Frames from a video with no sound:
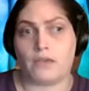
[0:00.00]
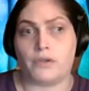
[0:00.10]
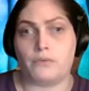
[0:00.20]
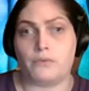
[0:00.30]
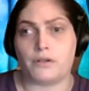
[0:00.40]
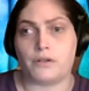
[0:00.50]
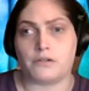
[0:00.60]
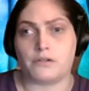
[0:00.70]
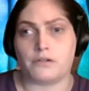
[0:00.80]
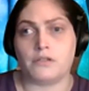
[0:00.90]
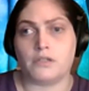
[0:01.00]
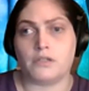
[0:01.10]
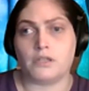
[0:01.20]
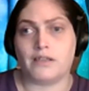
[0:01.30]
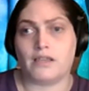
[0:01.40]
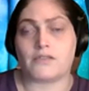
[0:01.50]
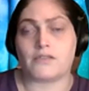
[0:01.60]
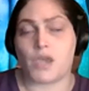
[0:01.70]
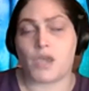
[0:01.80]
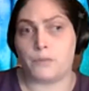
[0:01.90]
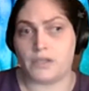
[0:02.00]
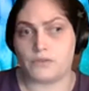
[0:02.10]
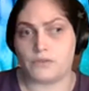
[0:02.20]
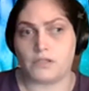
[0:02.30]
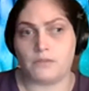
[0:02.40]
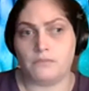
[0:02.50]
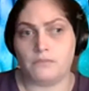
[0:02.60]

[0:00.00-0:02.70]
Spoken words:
point where it's helping them,